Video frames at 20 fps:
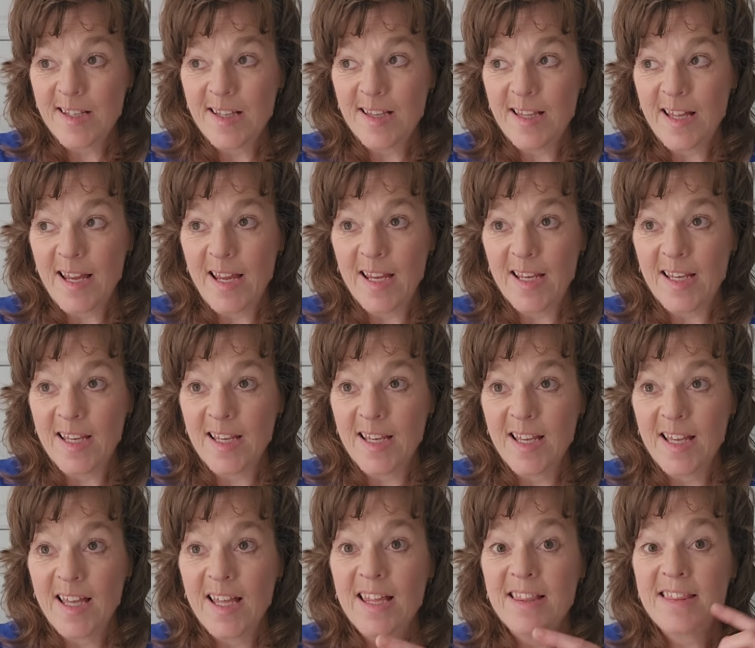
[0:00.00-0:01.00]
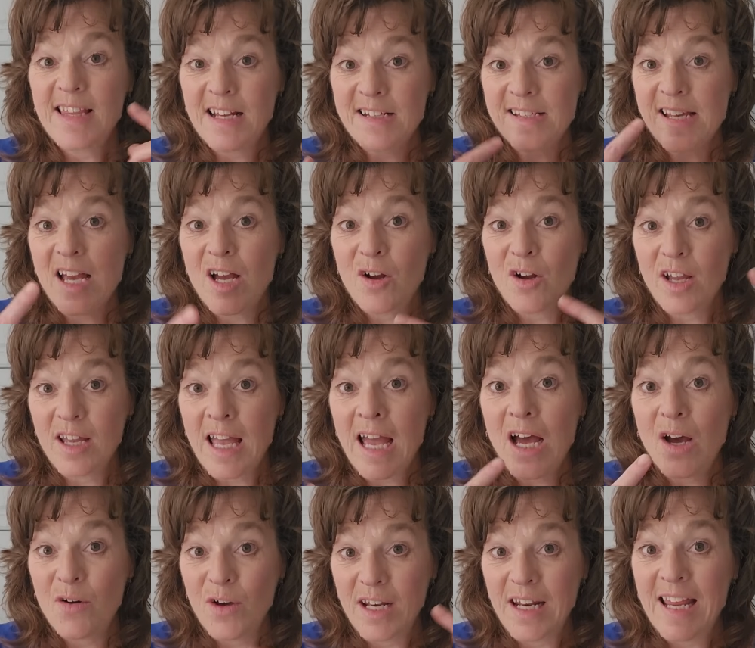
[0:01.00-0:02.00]
That's
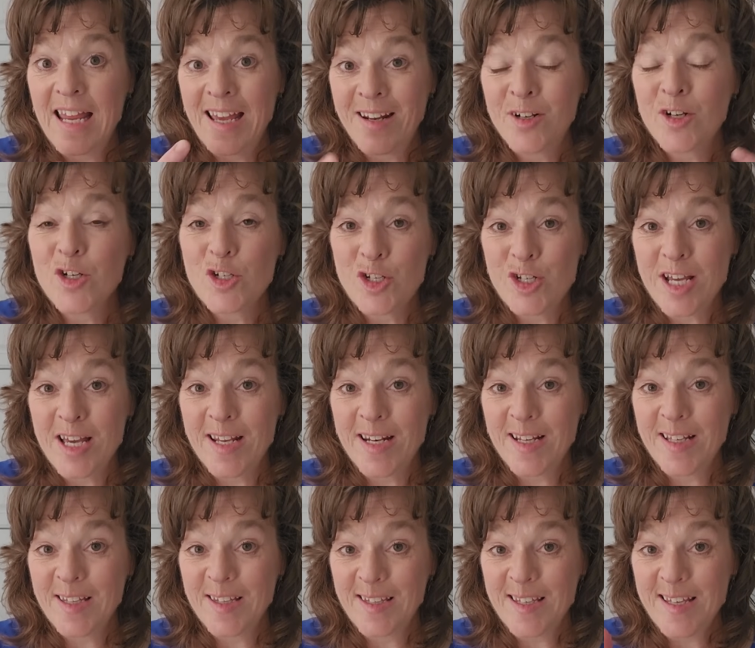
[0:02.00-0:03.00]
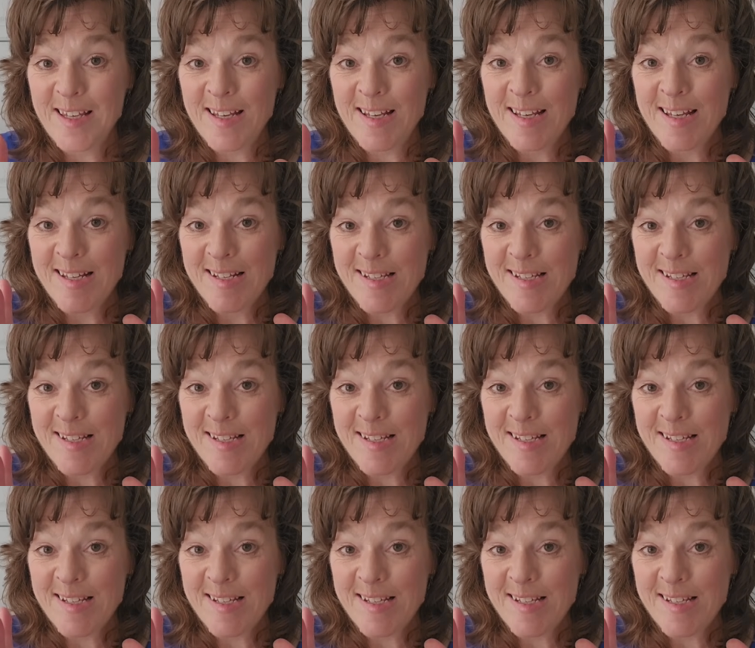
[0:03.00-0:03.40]
how it energetically